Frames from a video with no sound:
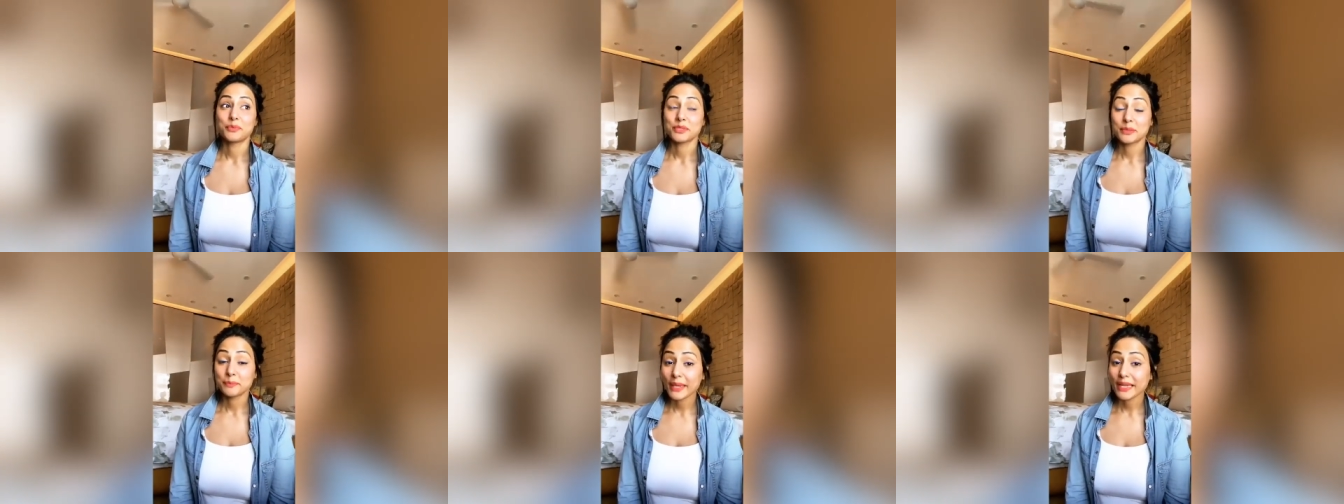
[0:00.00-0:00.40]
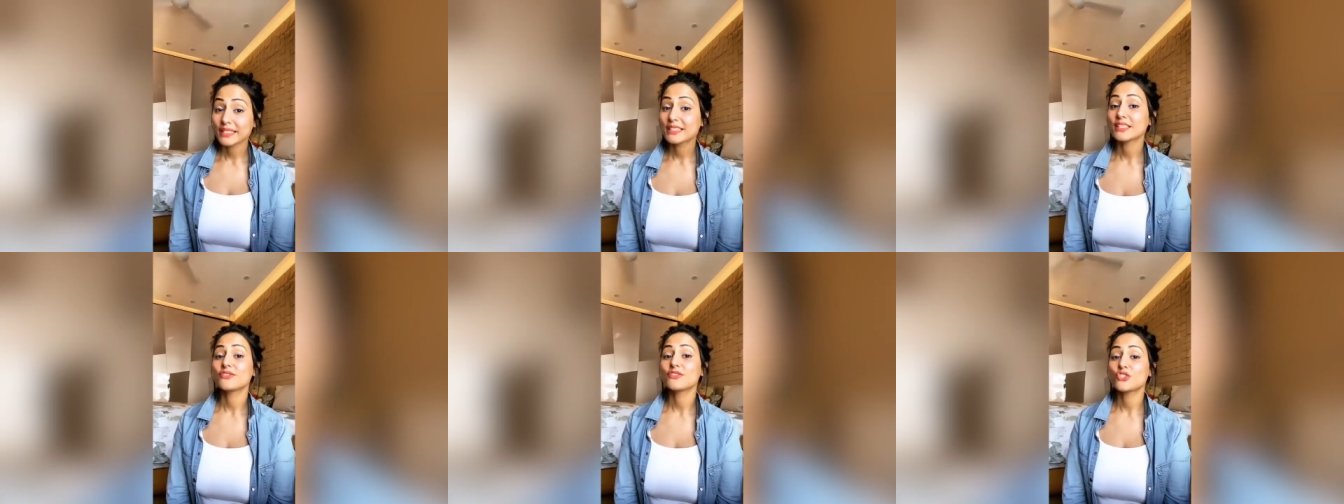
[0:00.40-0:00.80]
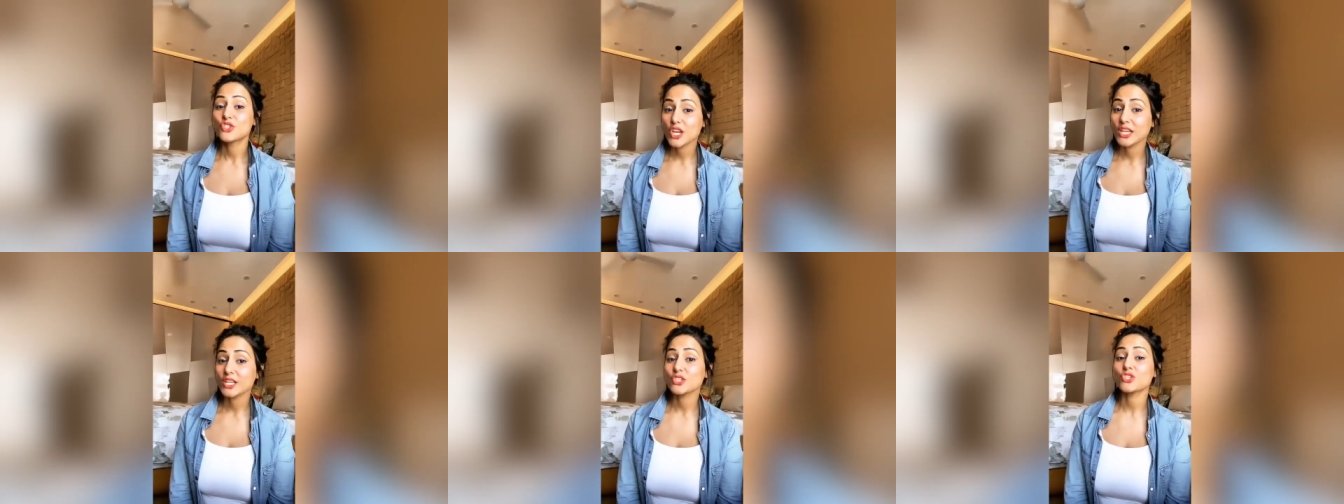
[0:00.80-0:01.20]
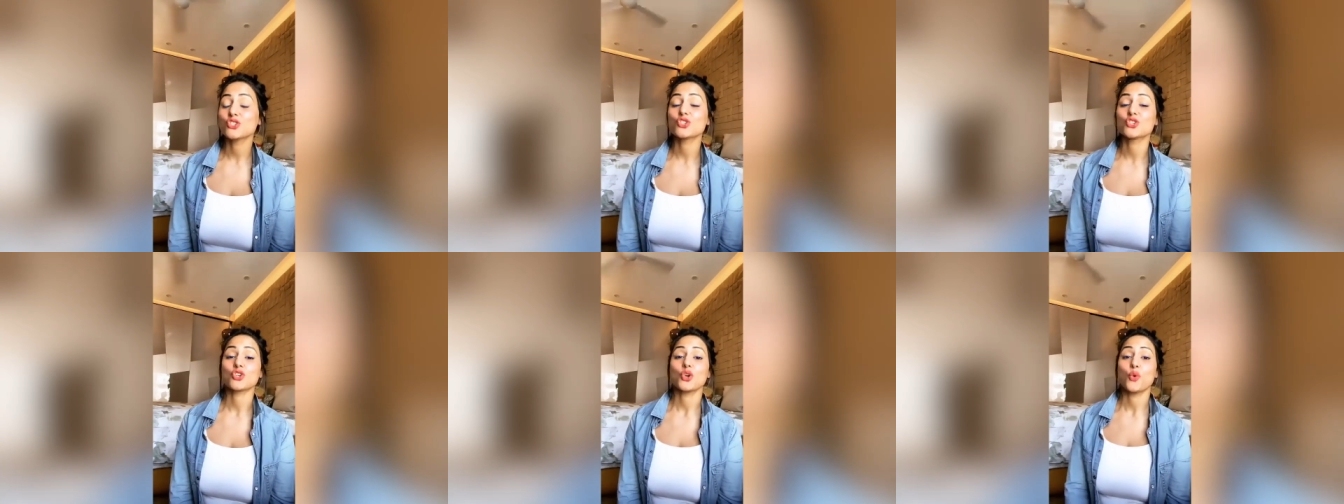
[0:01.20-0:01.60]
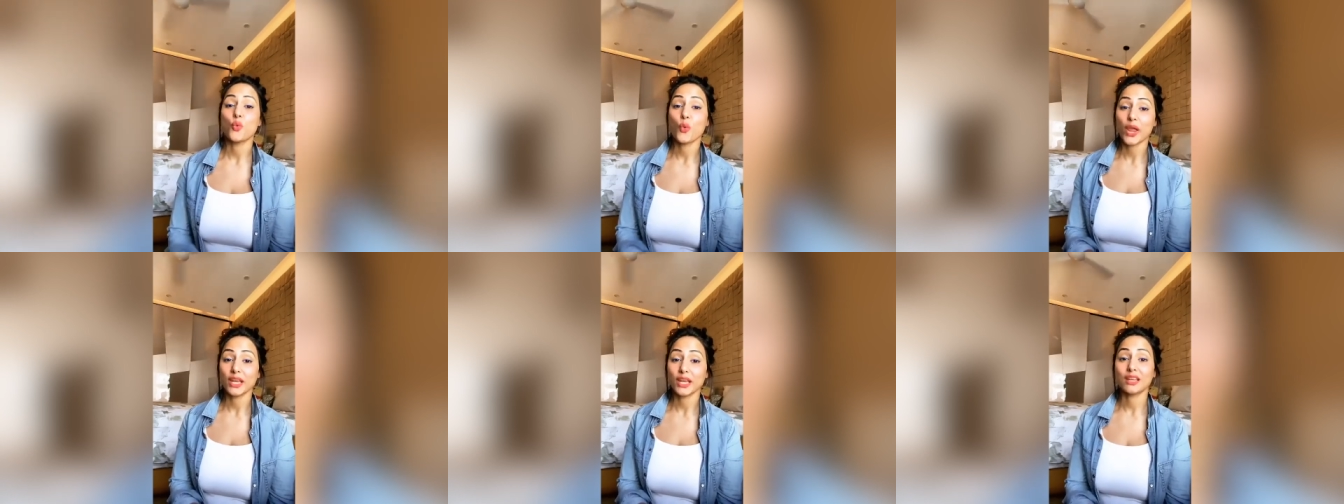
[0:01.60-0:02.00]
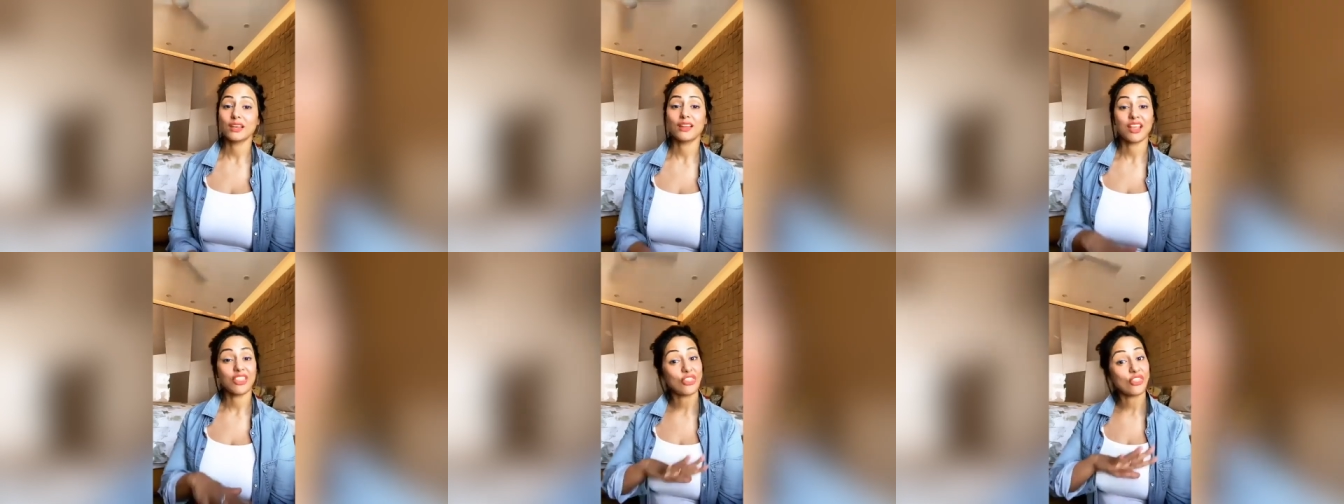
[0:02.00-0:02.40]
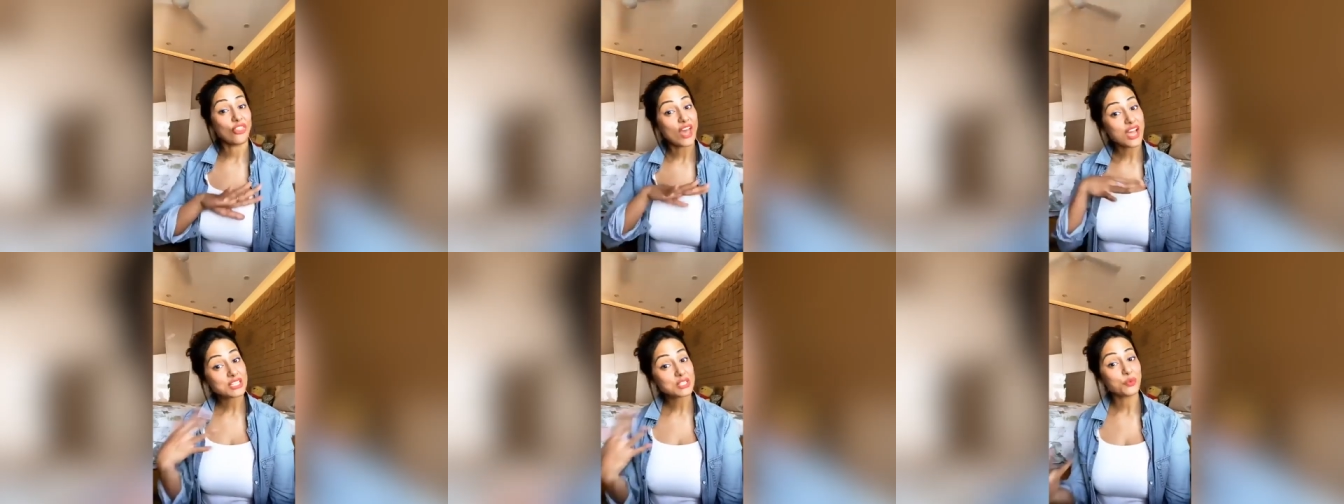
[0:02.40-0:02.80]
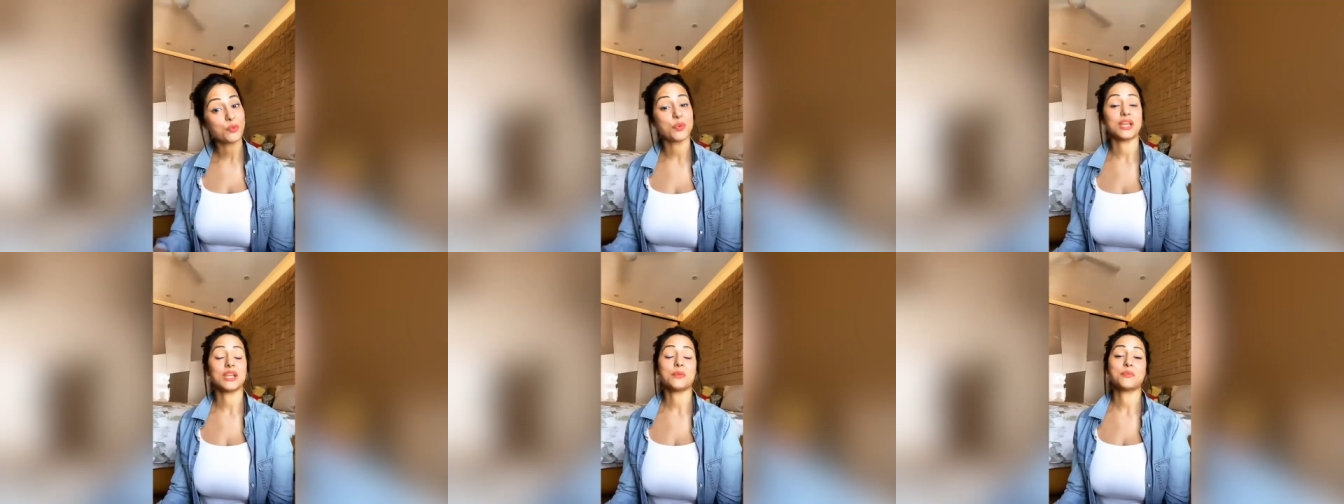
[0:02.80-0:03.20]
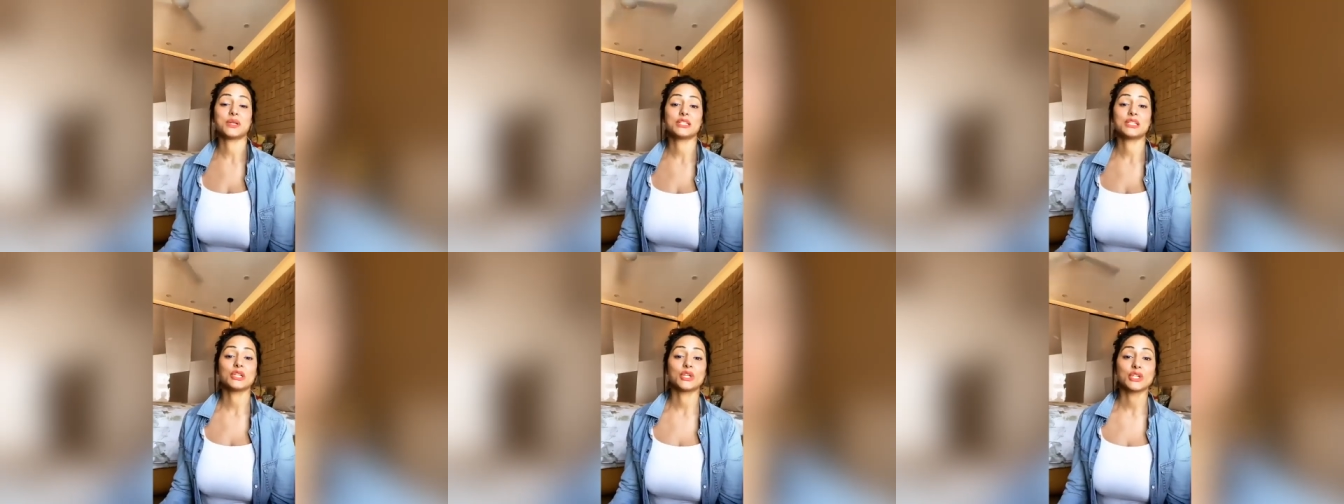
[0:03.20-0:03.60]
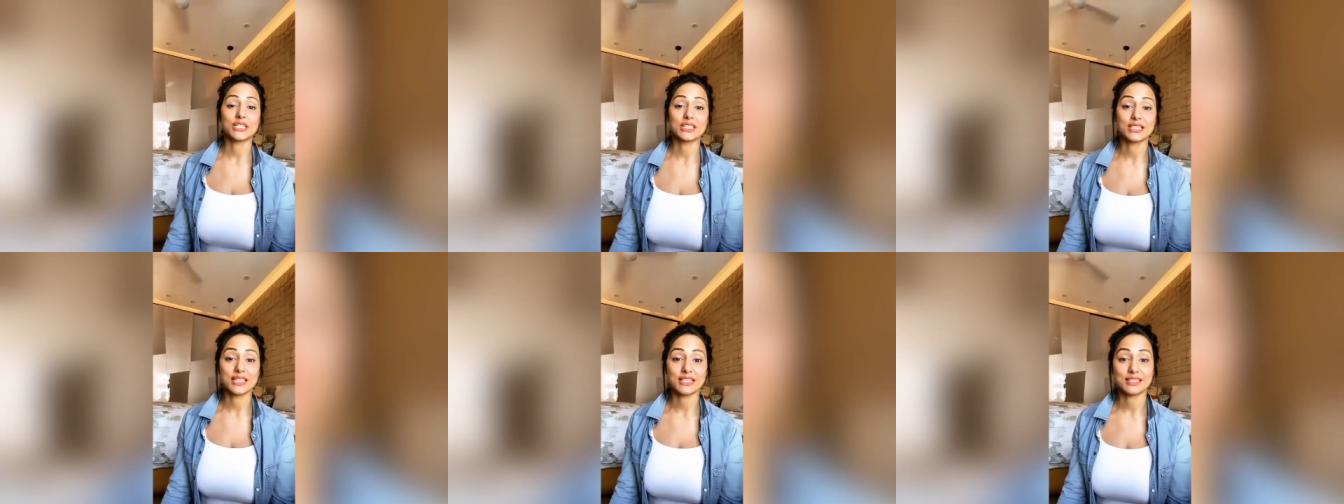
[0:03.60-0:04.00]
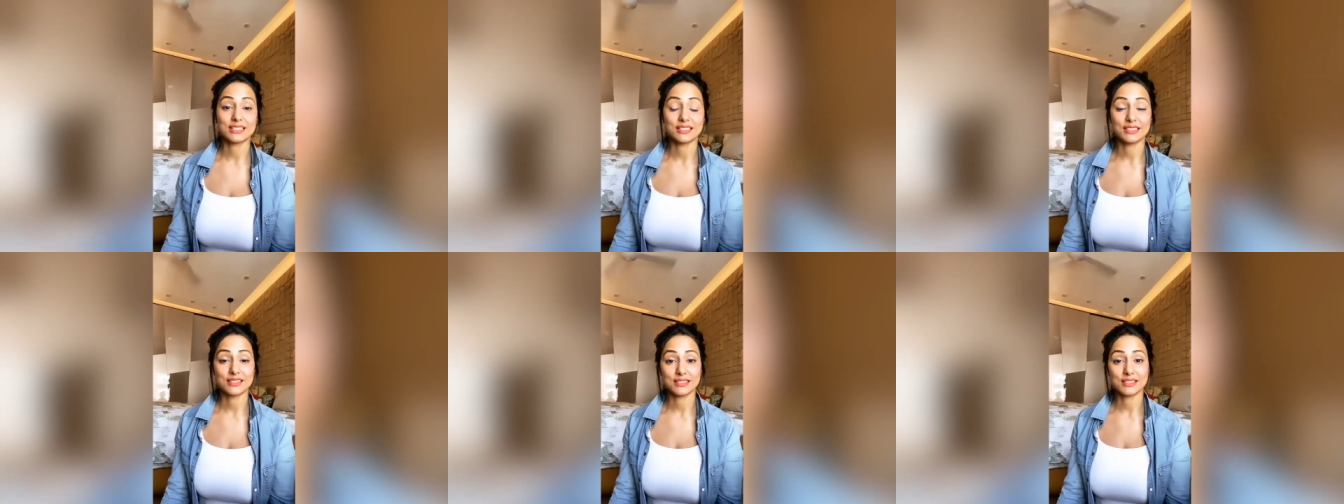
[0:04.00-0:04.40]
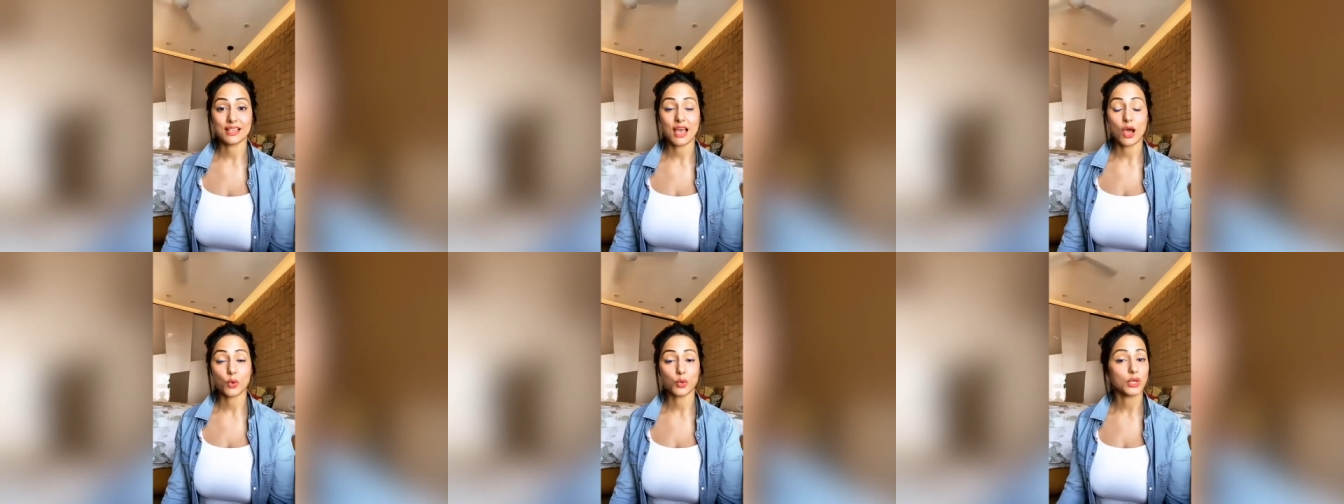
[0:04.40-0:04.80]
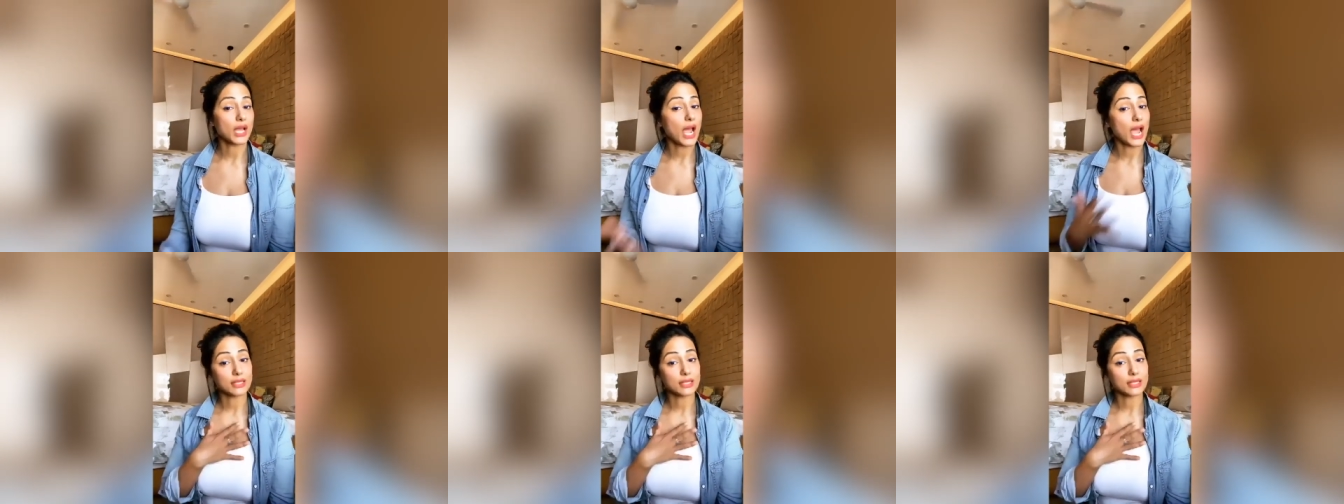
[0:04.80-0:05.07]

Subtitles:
Perspectives change when that very particular contestant is out,